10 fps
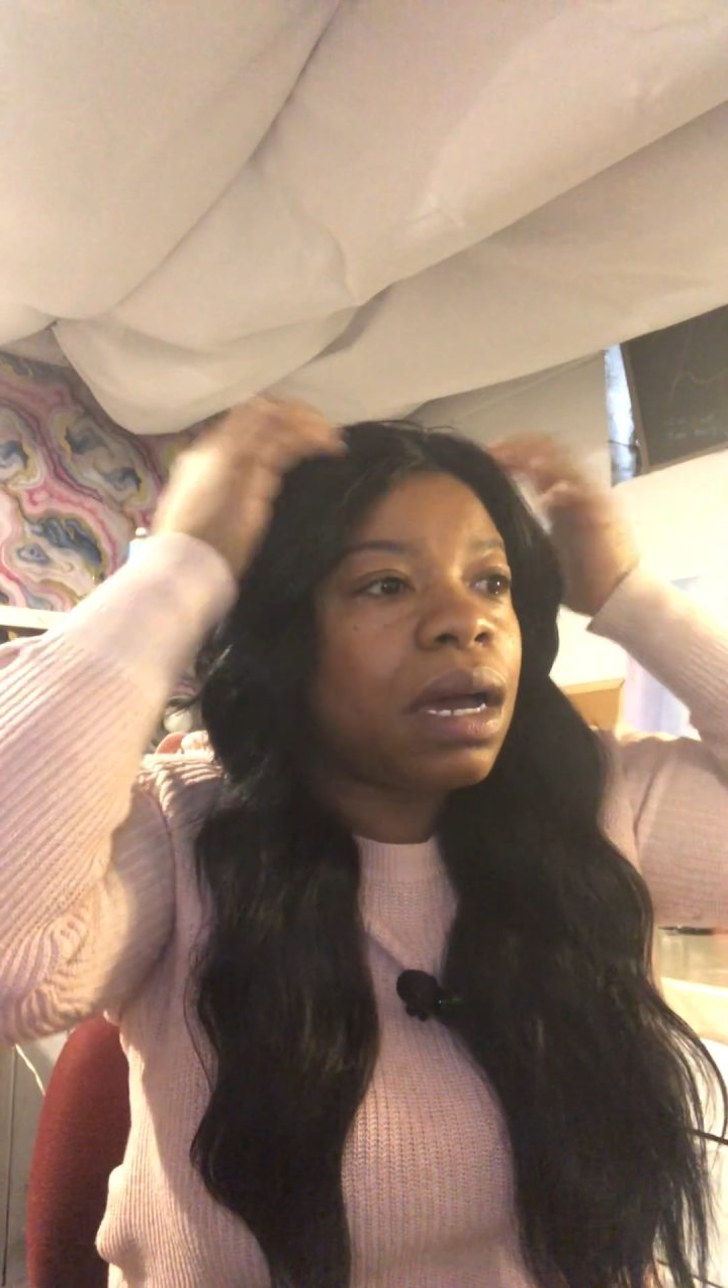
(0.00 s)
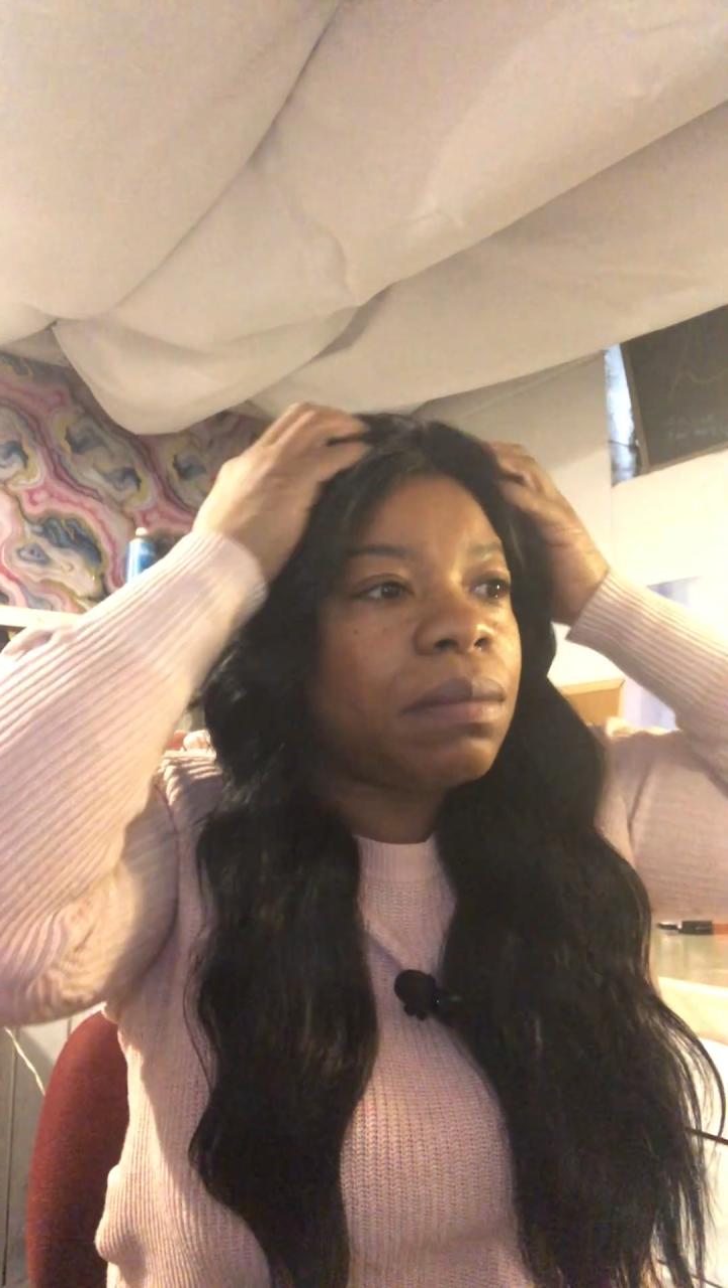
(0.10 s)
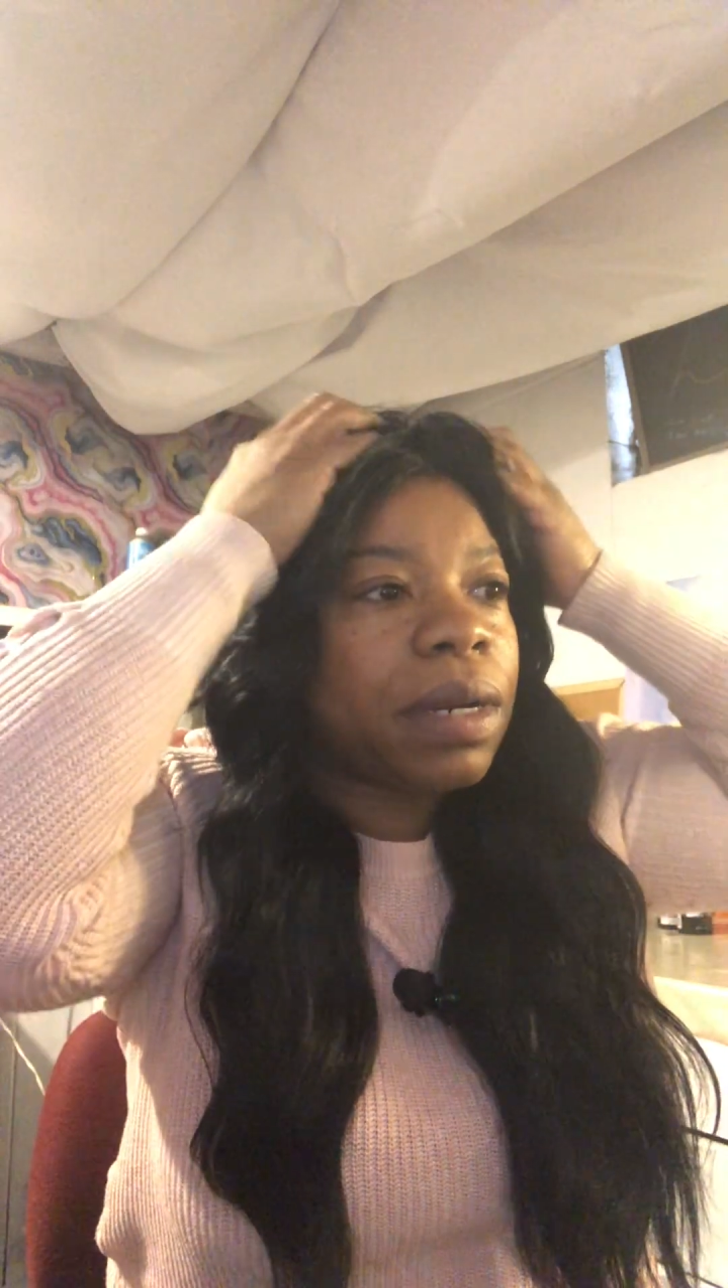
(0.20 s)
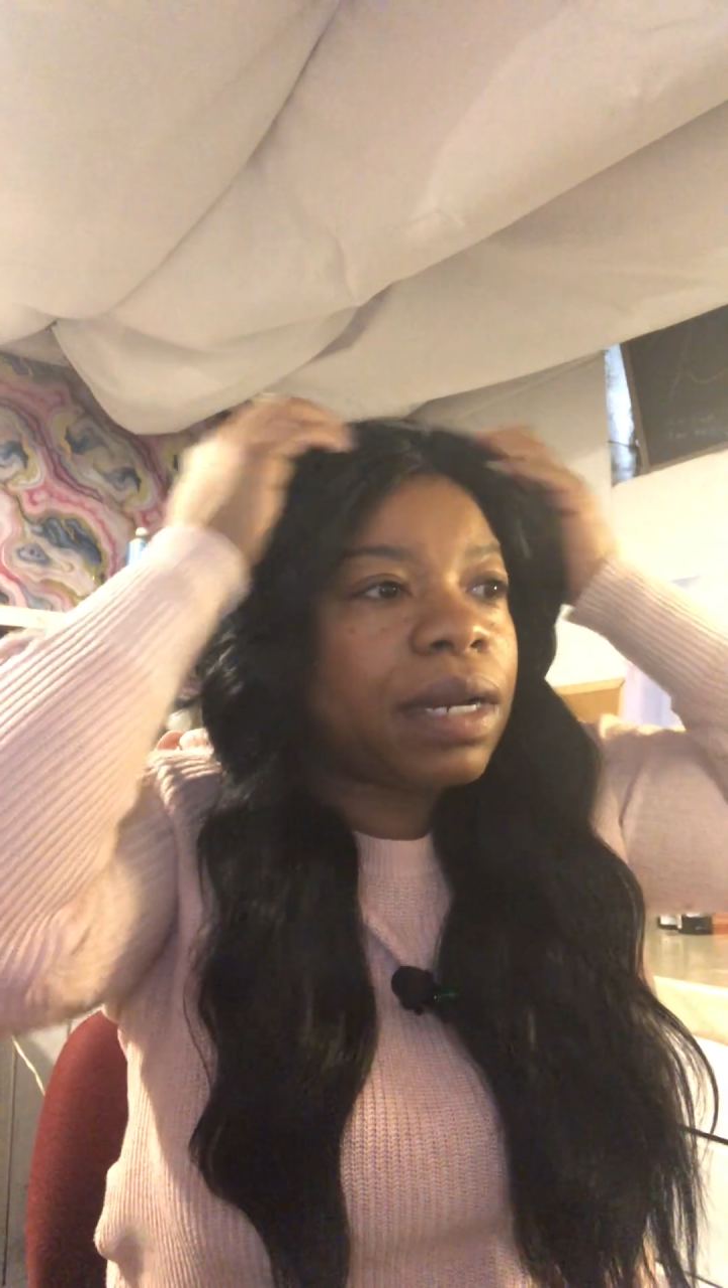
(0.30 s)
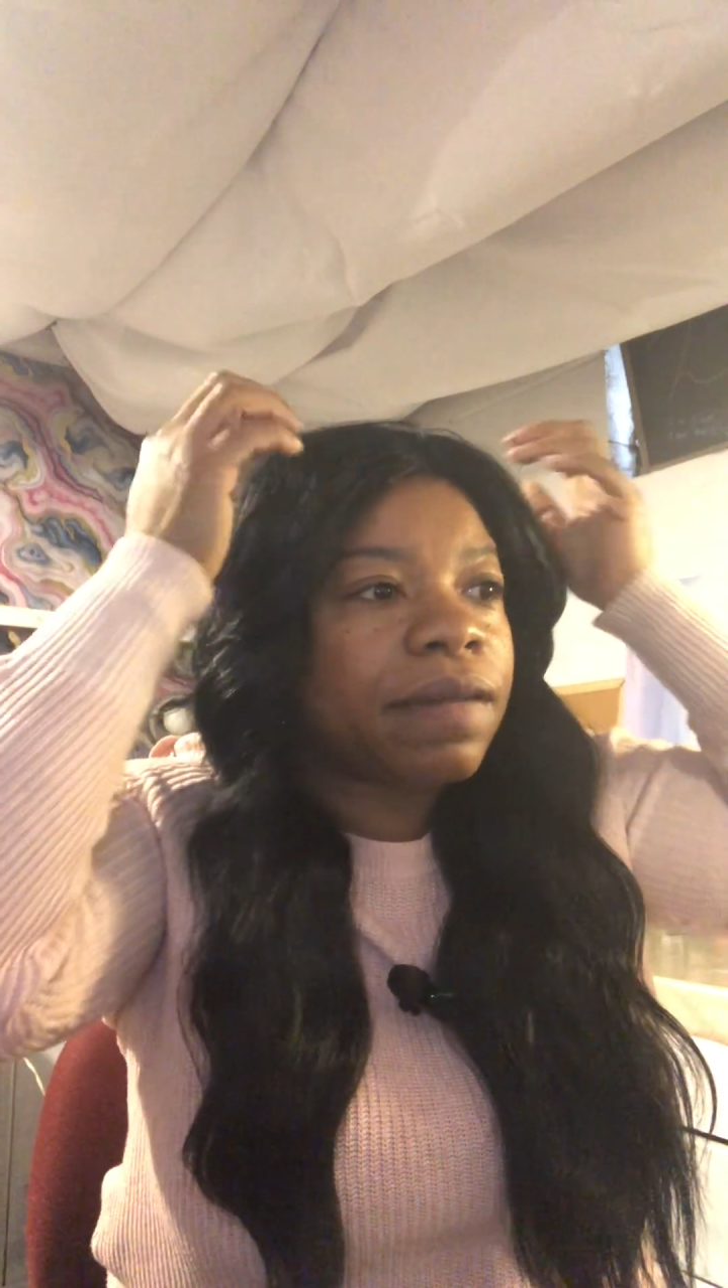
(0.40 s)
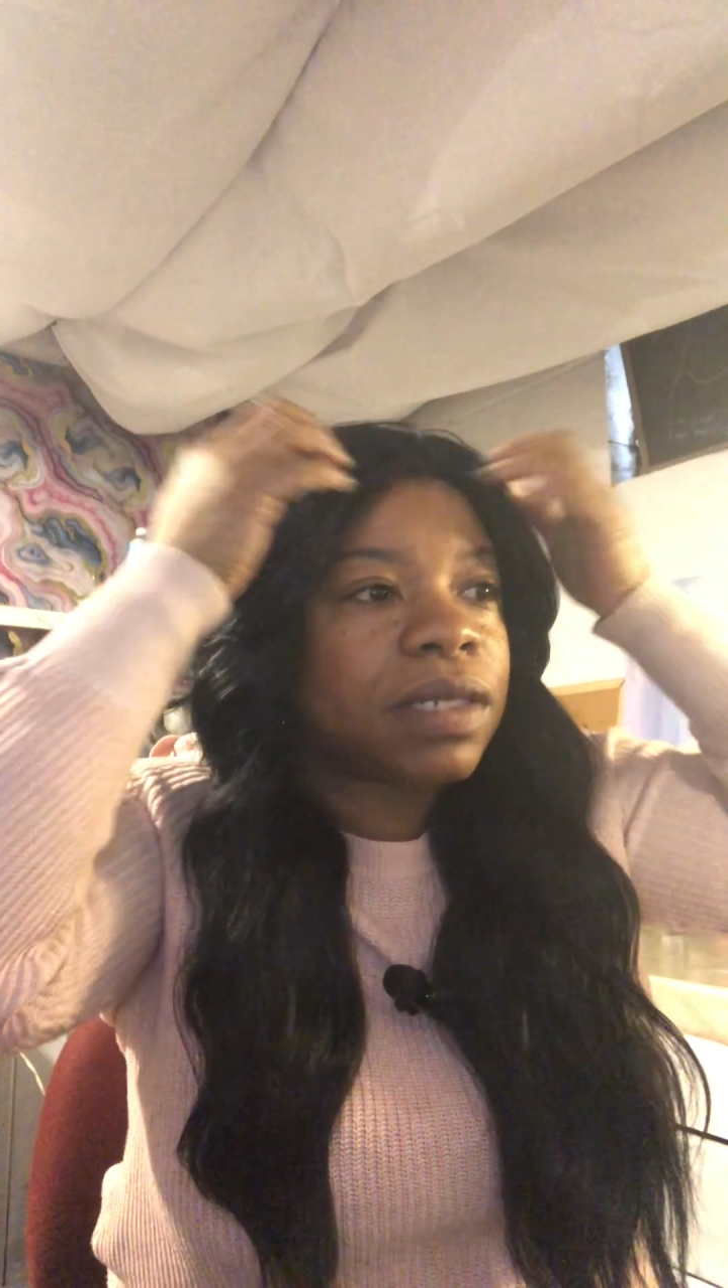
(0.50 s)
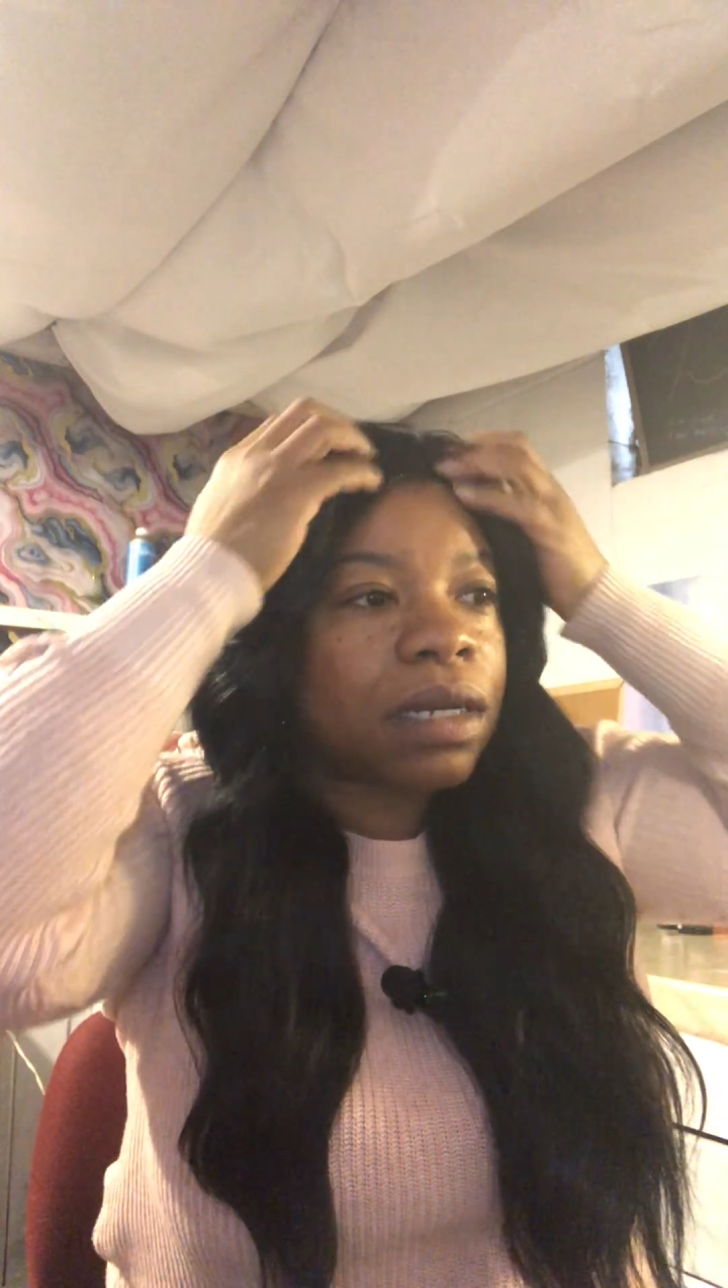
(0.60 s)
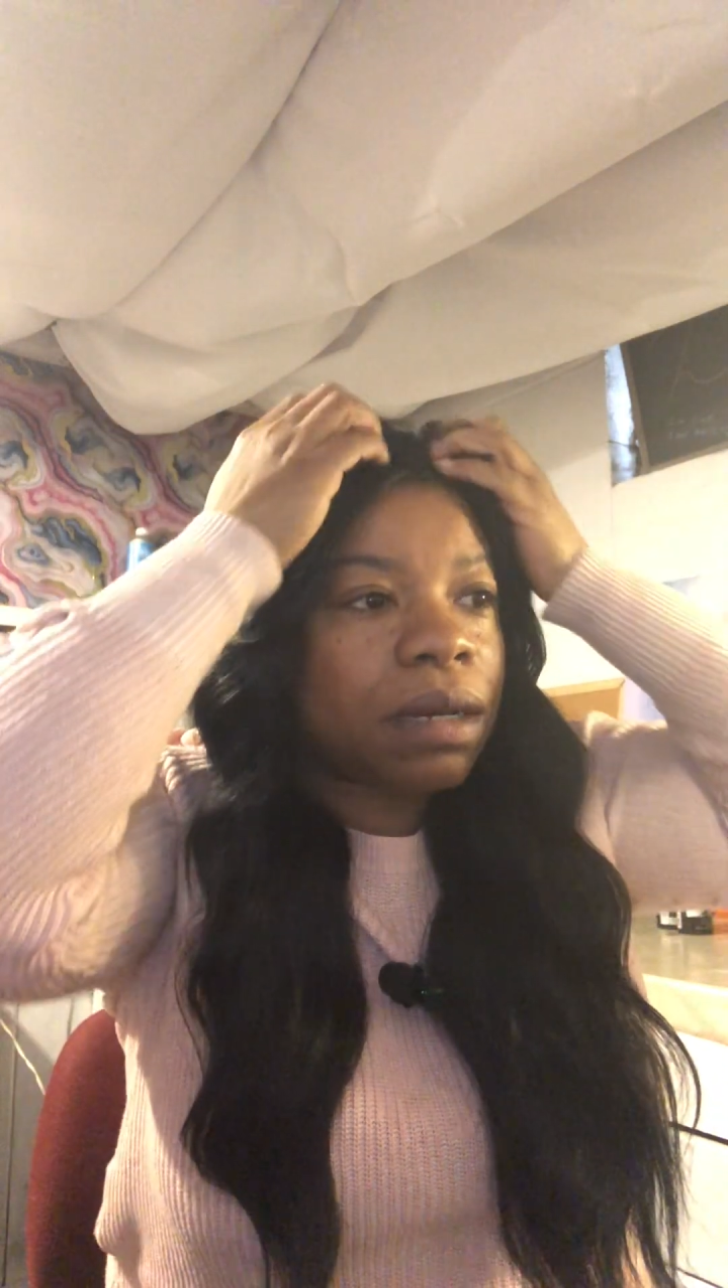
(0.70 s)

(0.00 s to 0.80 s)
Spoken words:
I might have to